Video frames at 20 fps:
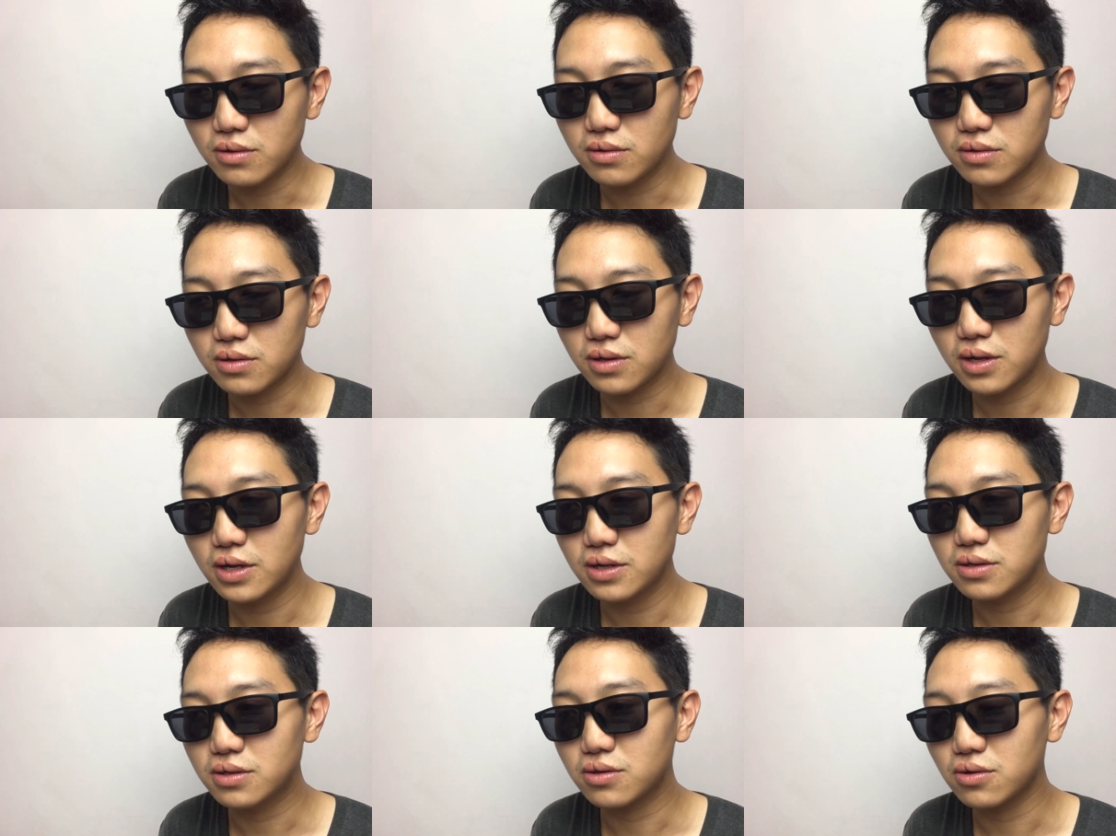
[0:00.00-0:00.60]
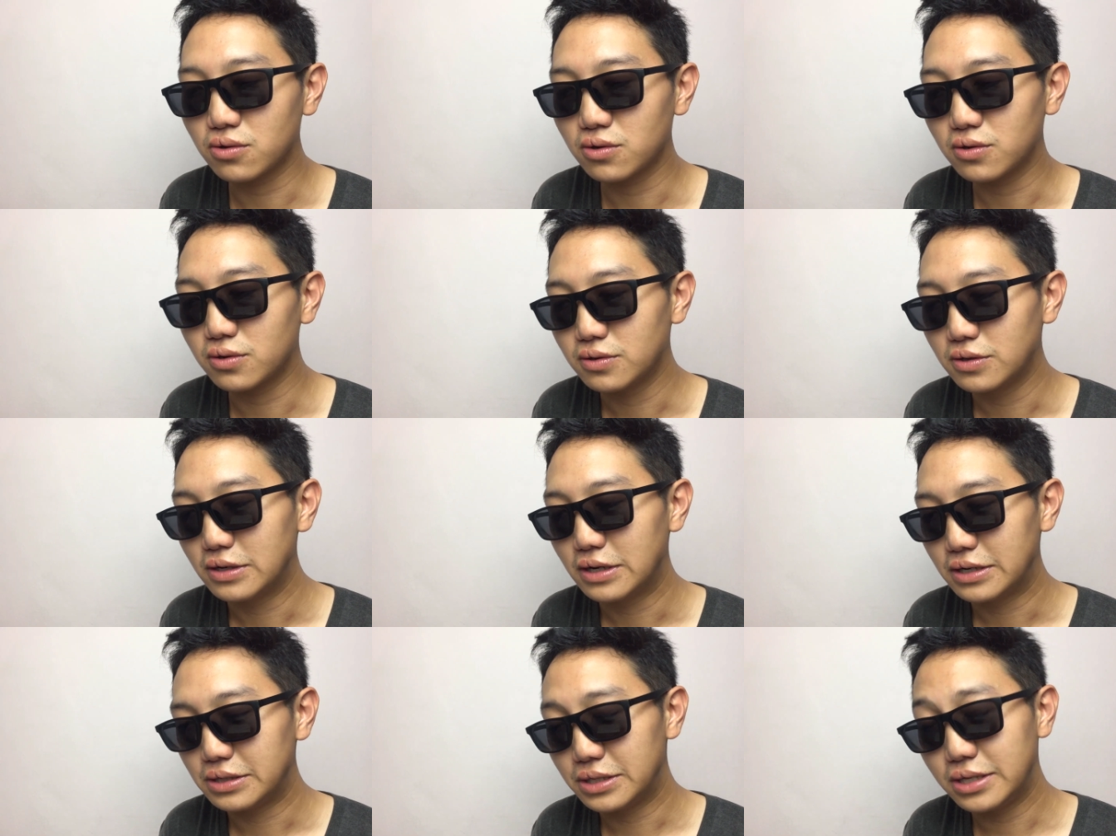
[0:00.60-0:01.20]
Okay, so
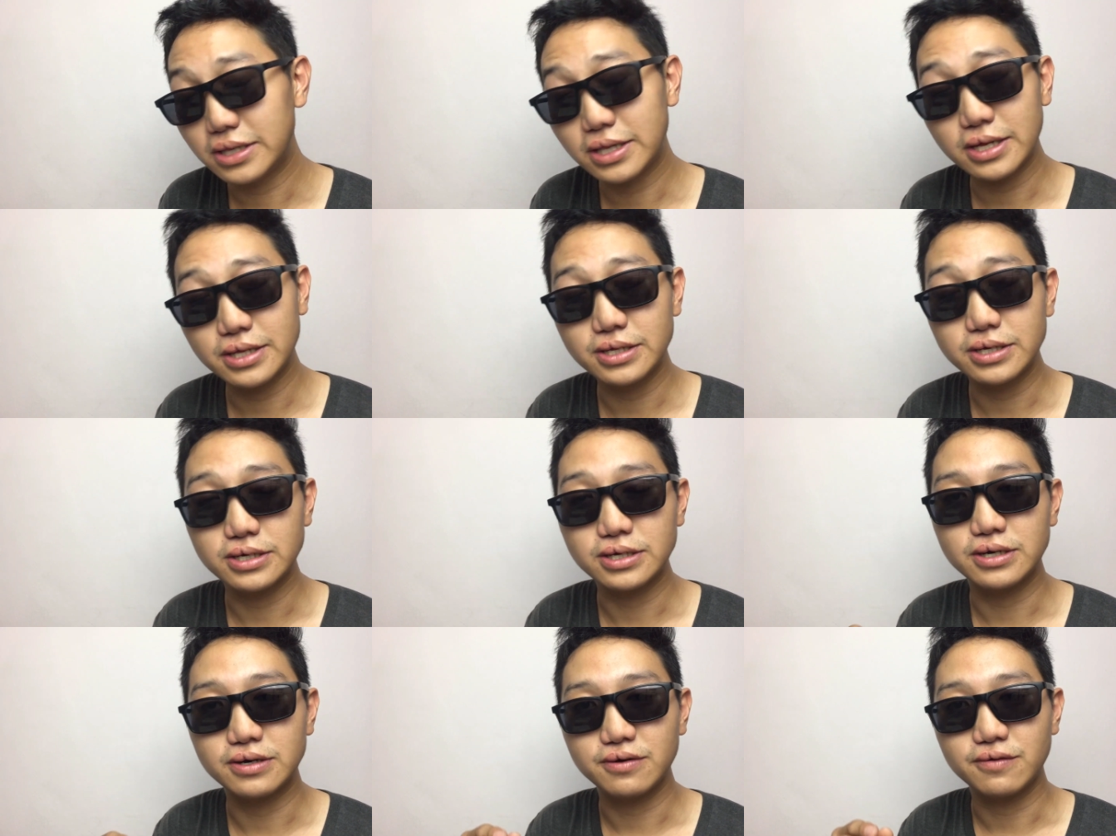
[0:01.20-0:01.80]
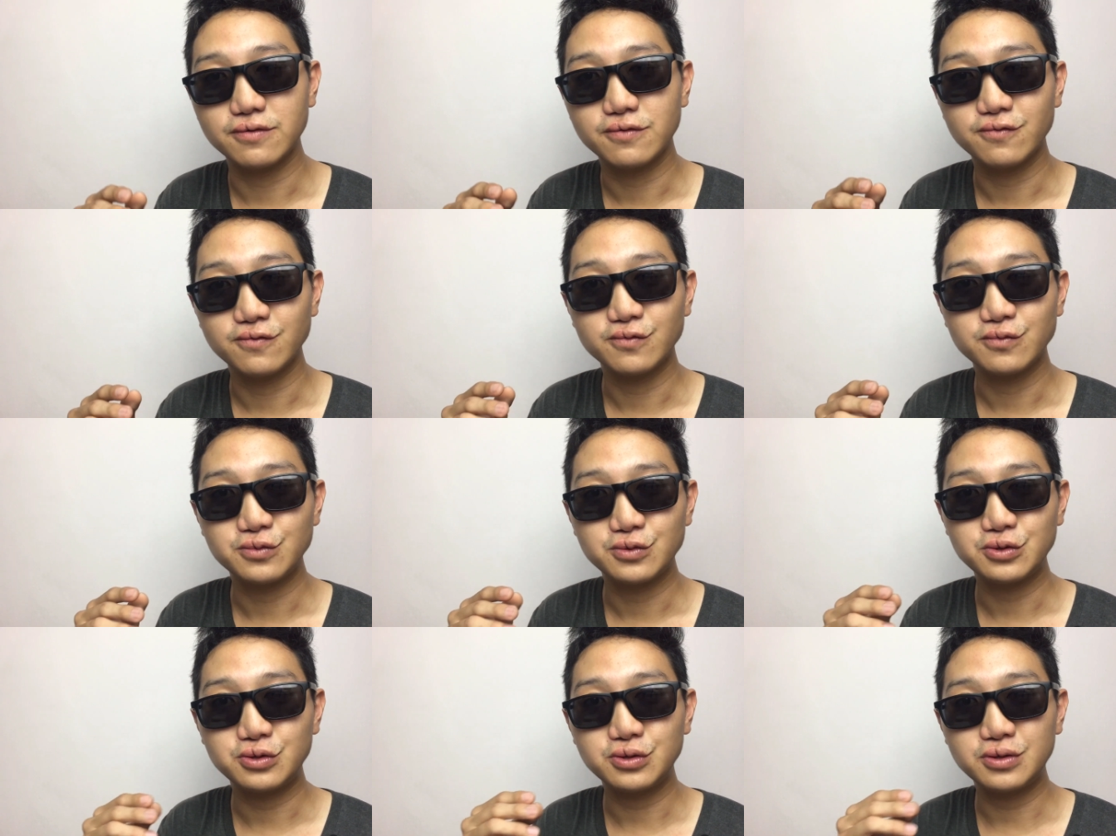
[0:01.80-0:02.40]
these are the
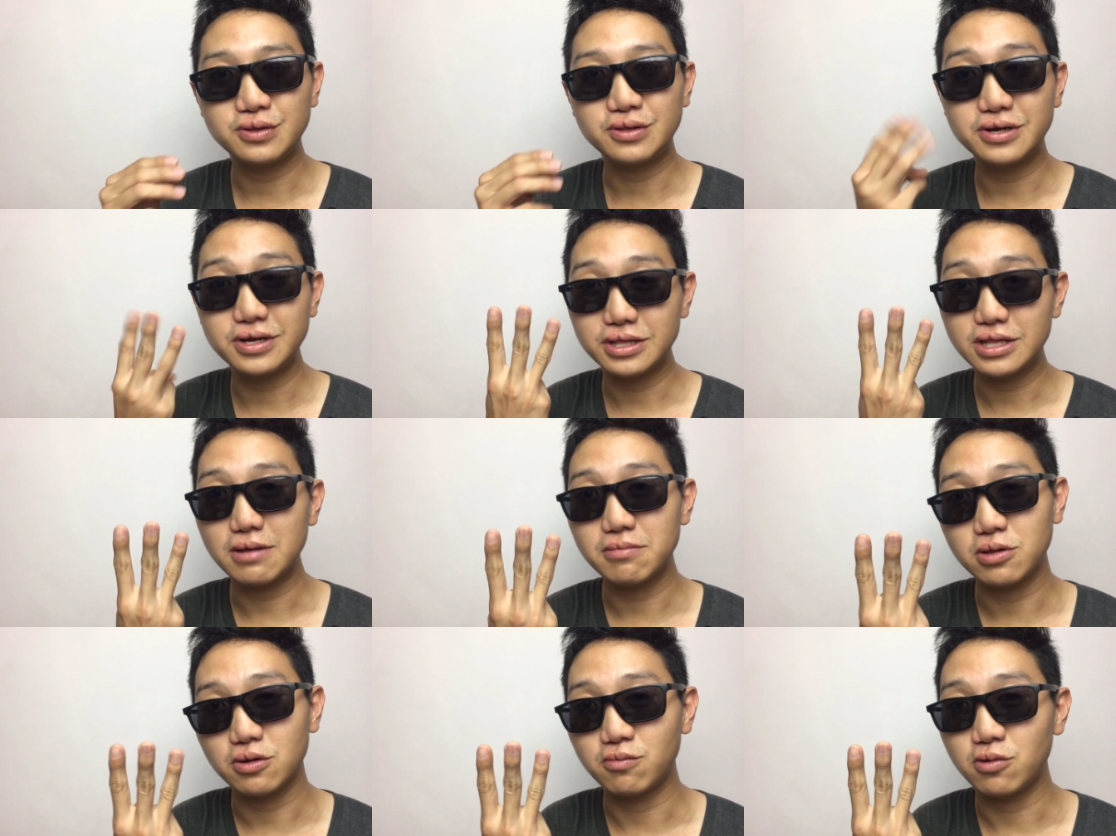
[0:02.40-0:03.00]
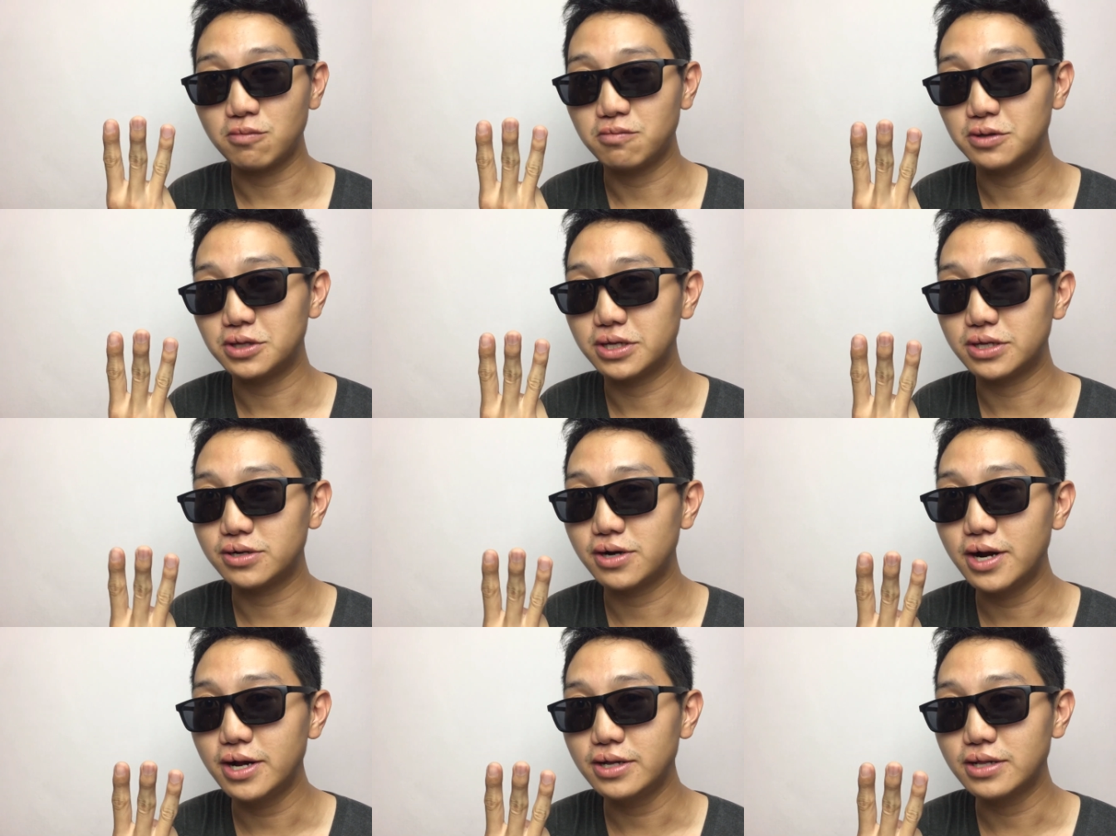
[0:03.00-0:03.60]
three types of properties,
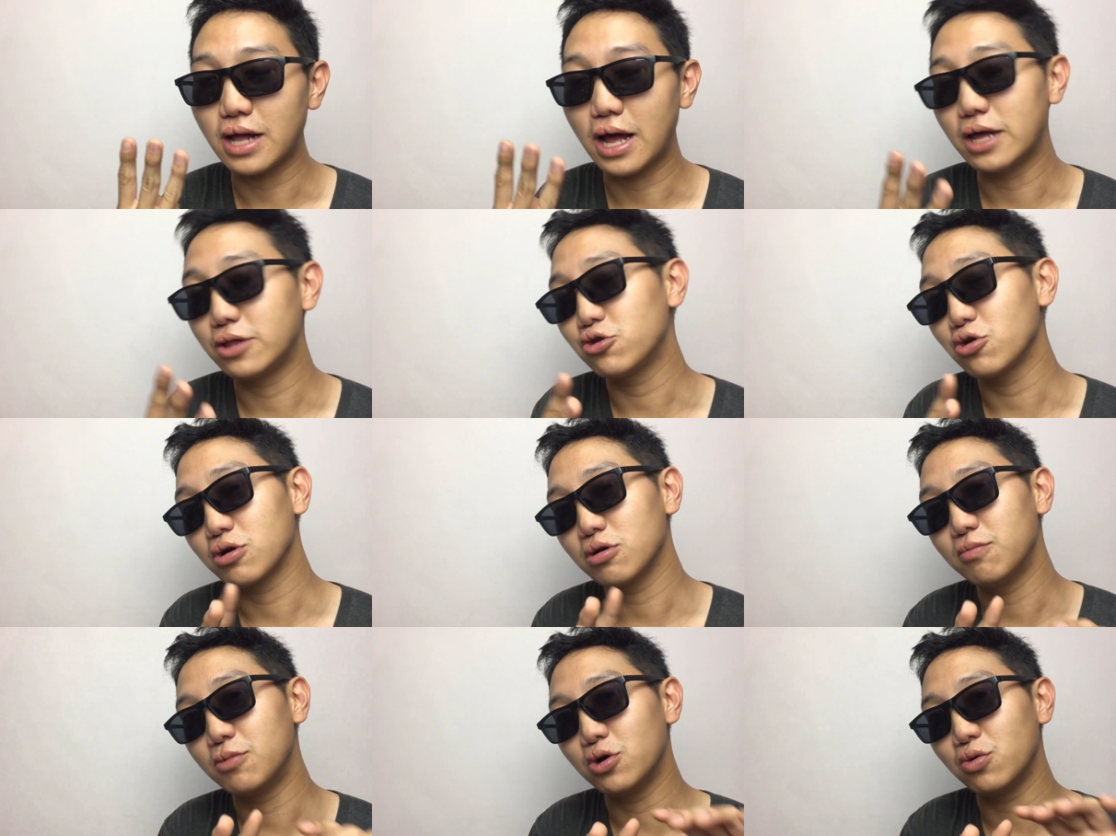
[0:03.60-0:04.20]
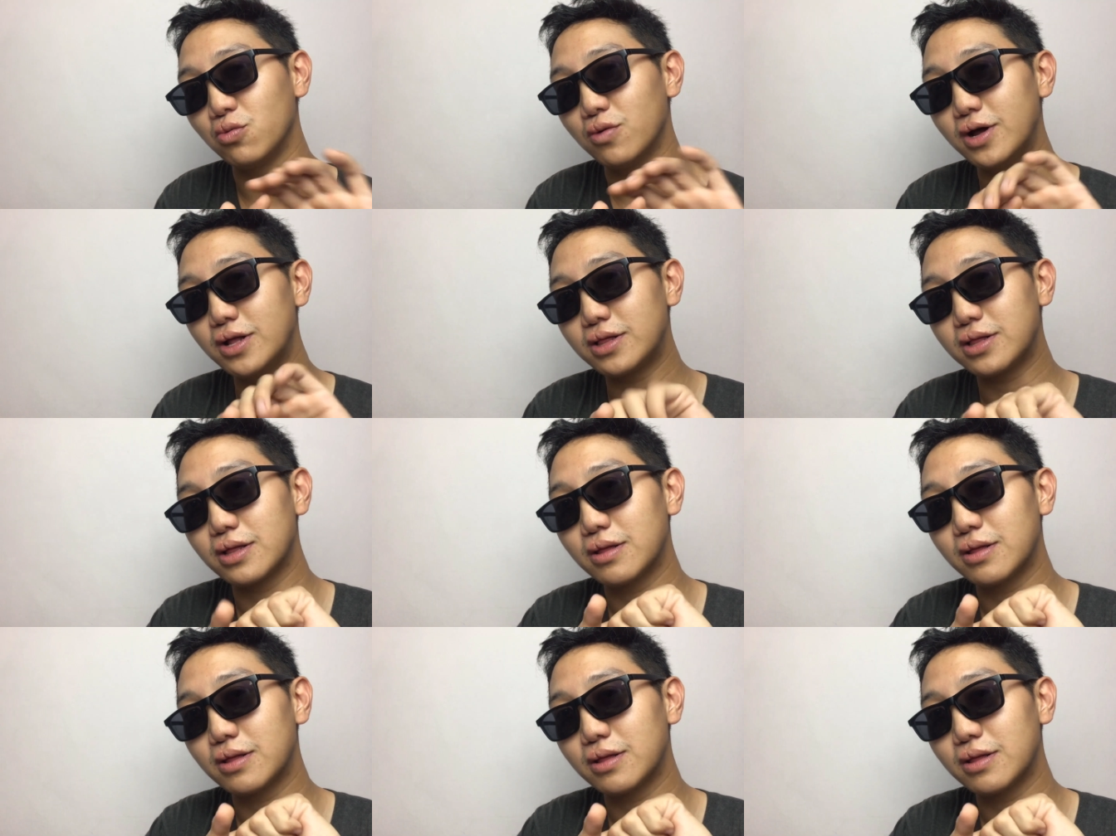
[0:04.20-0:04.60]
right? I talk about what?